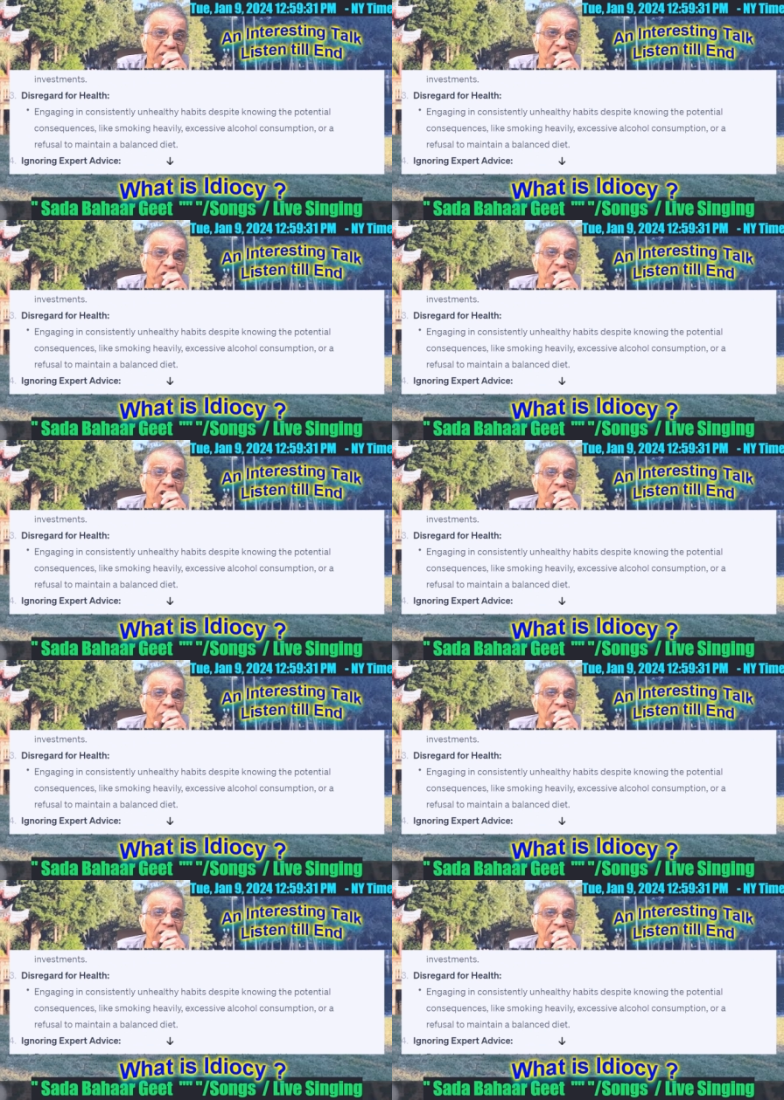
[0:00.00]
disregard
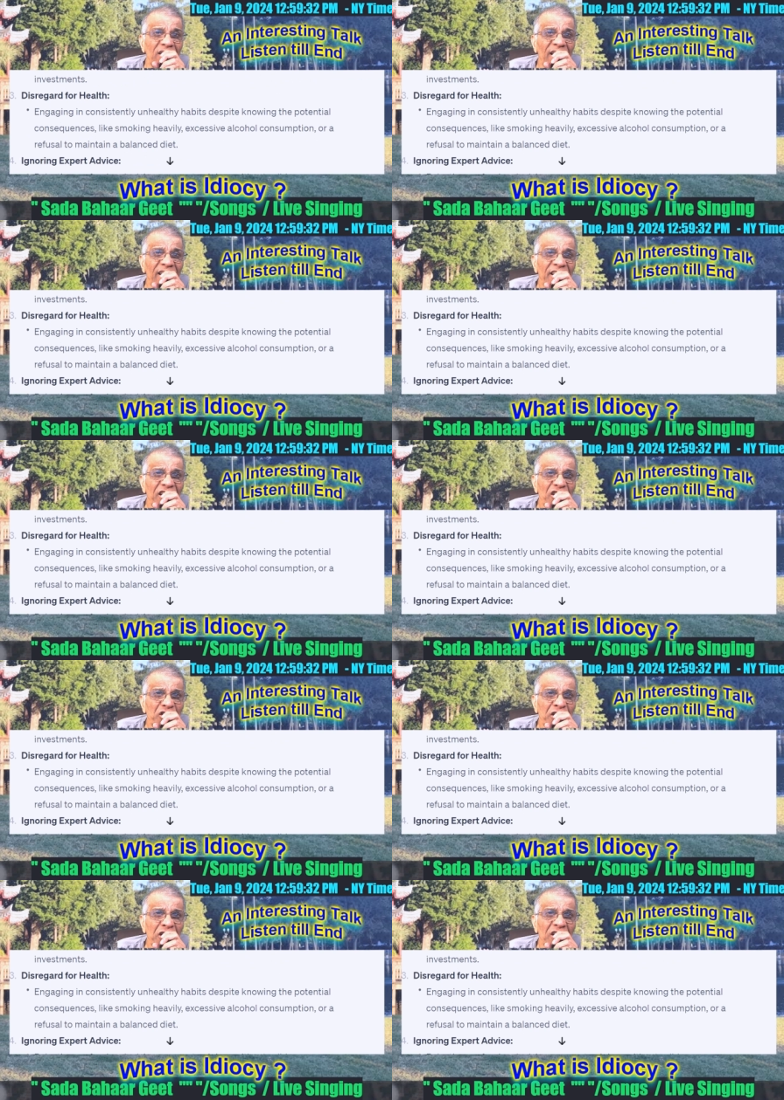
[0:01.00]
for health
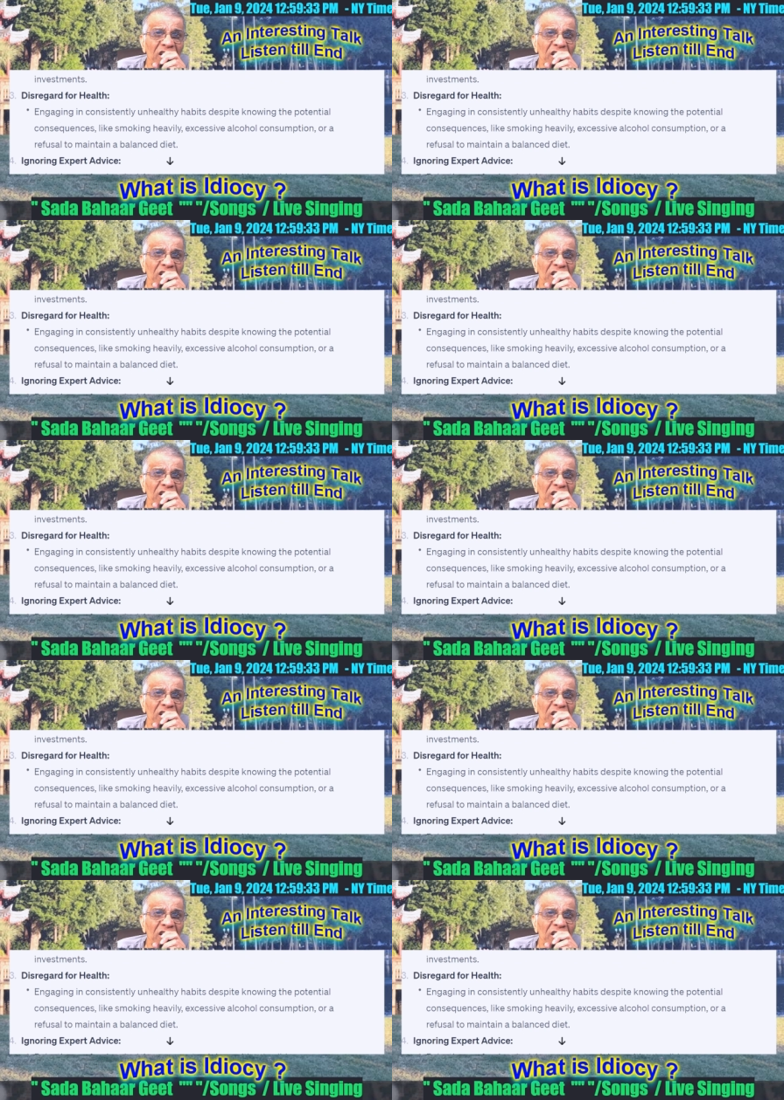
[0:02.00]
engaging